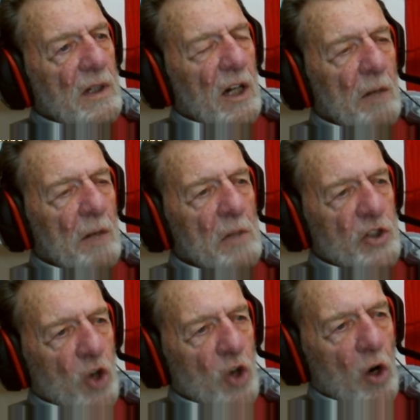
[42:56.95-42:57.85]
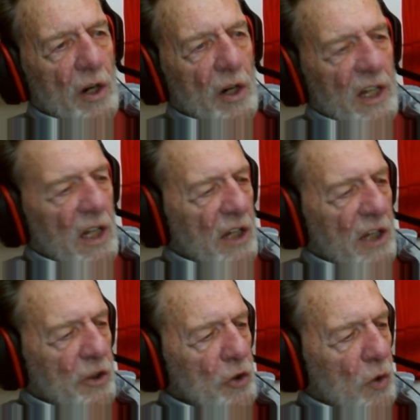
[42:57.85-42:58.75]
a majority like
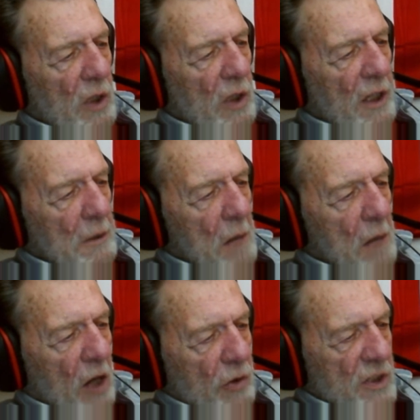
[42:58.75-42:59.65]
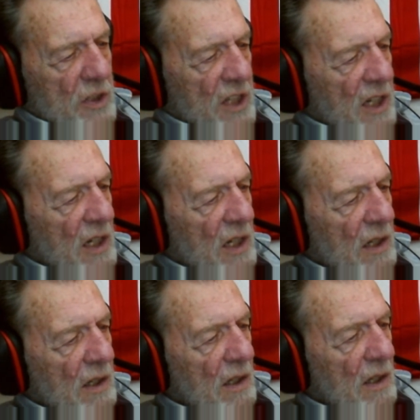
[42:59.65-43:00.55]
you do in a democracy.
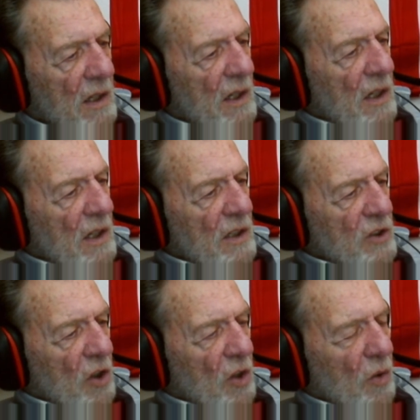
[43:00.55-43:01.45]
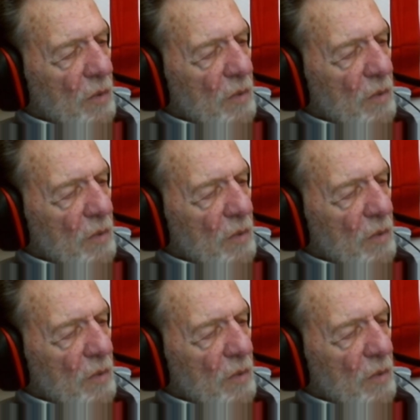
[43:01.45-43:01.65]
So